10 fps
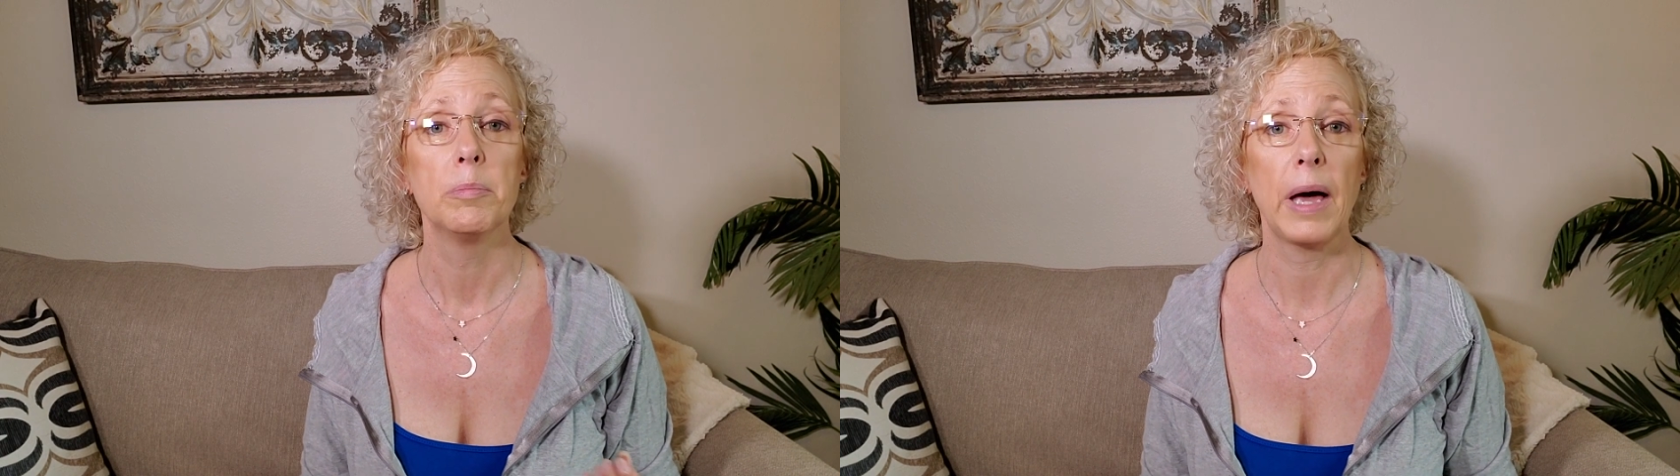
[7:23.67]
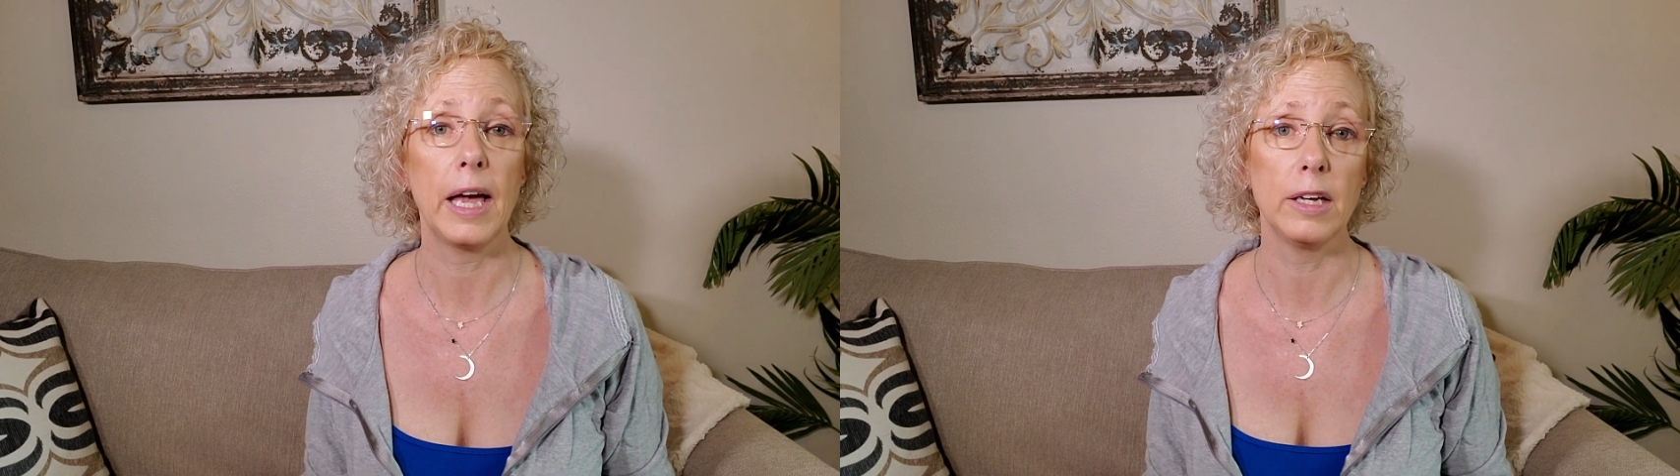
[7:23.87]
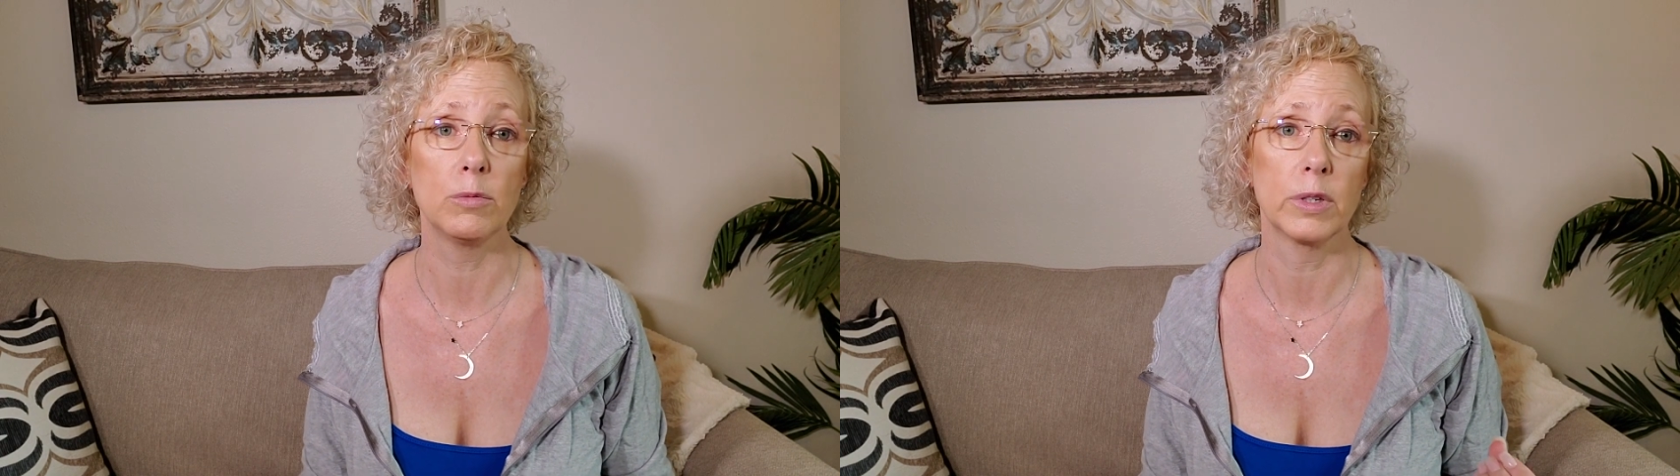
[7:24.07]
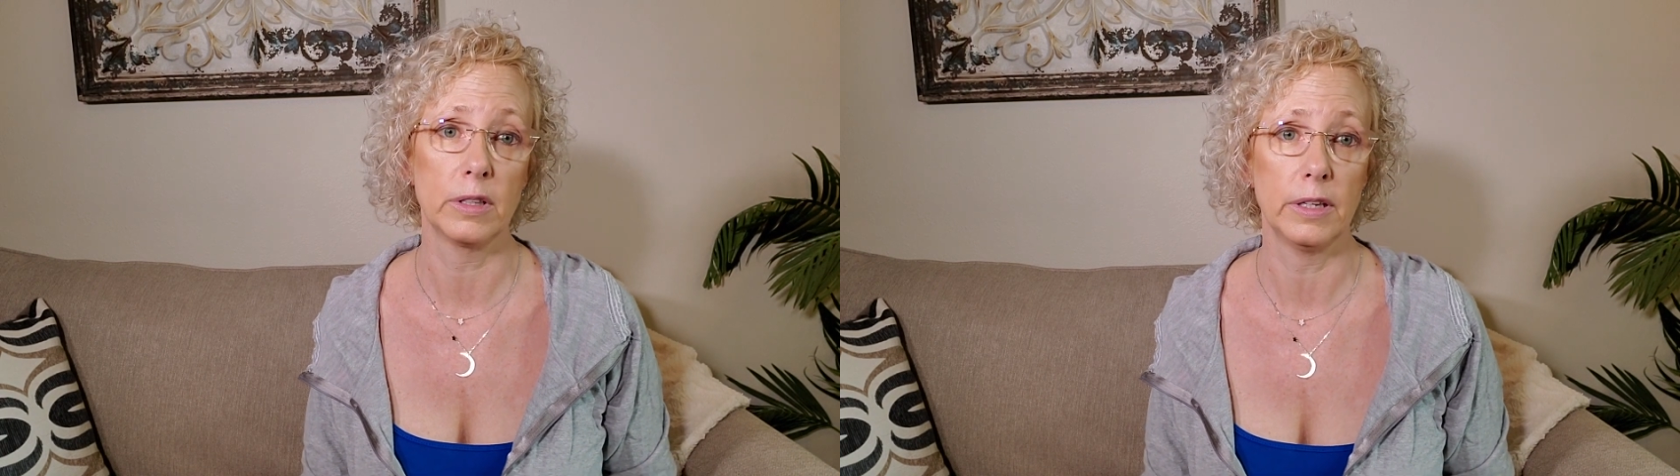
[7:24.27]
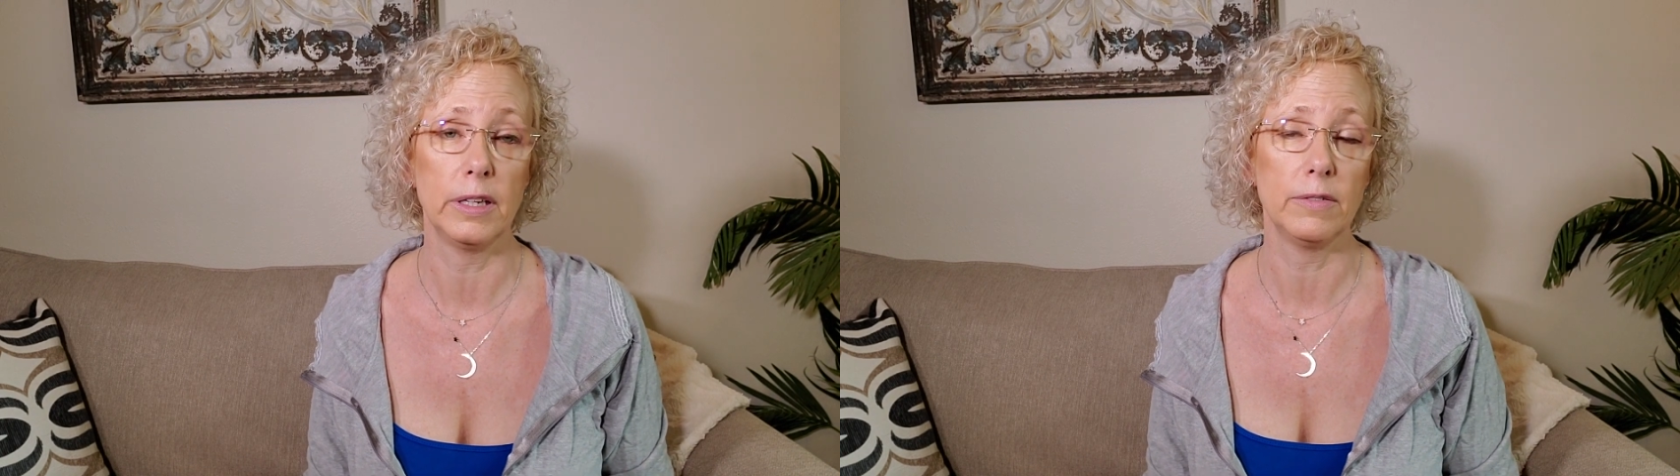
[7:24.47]
pain
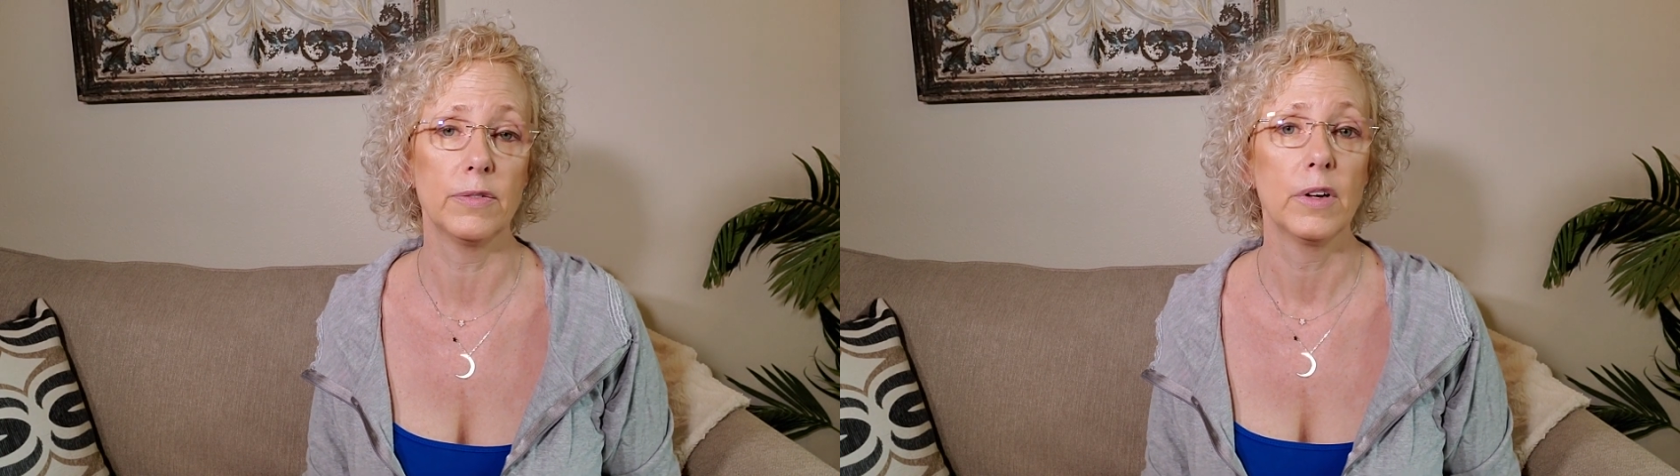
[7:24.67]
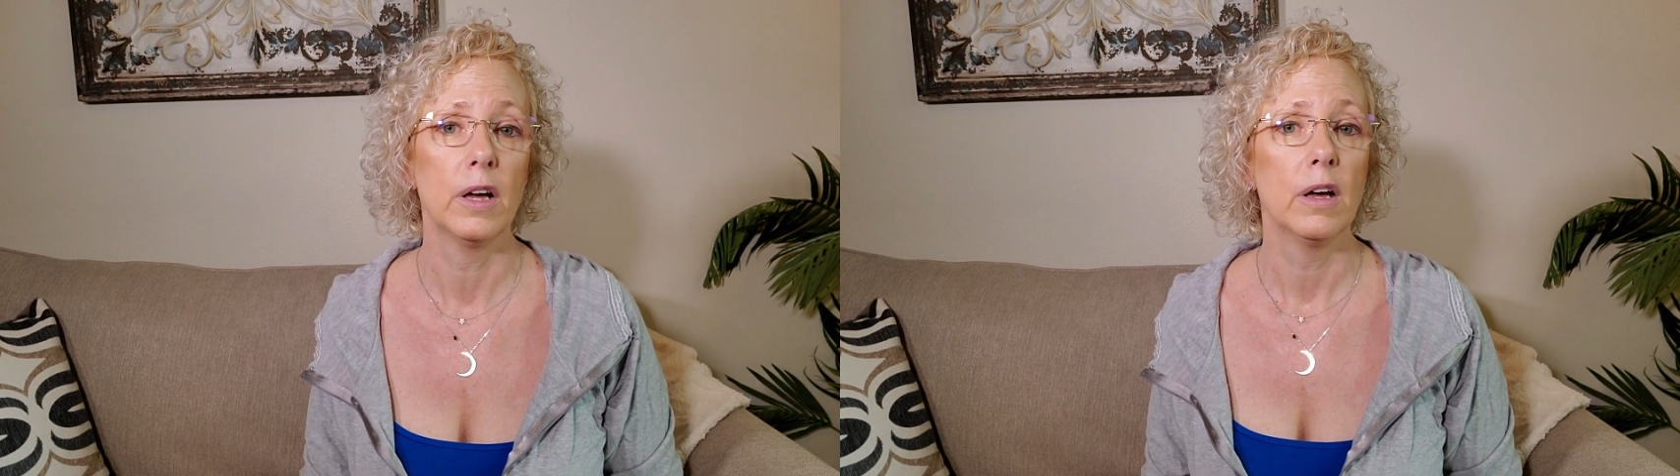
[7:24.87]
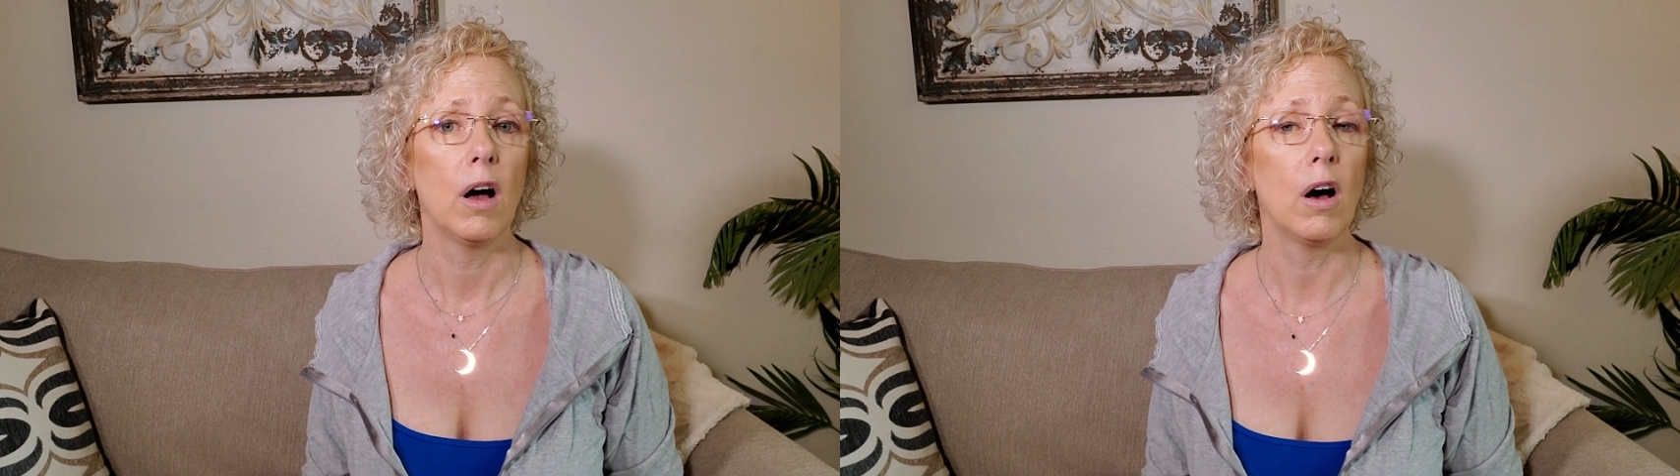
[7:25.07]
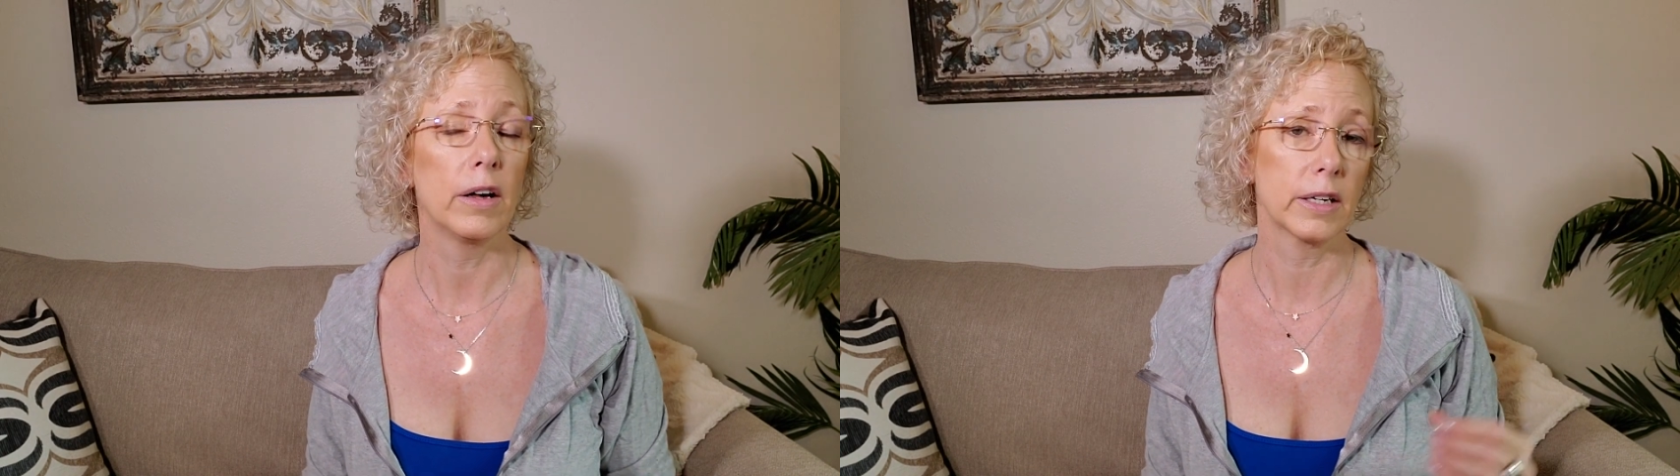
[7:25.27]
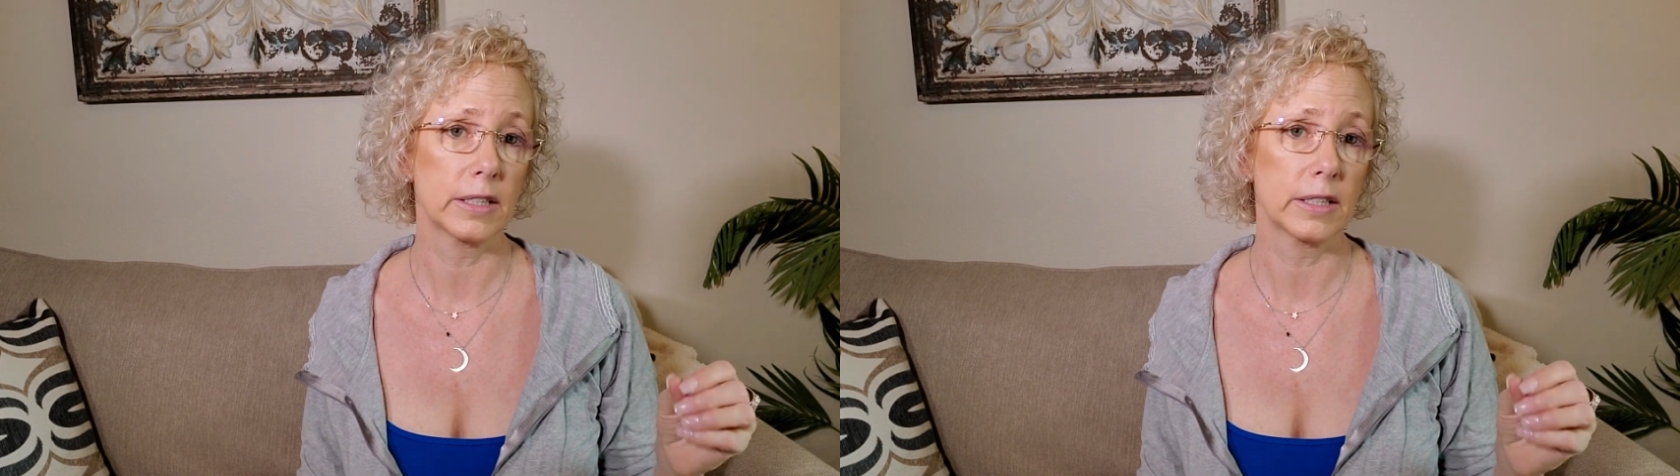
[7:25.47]
relief on a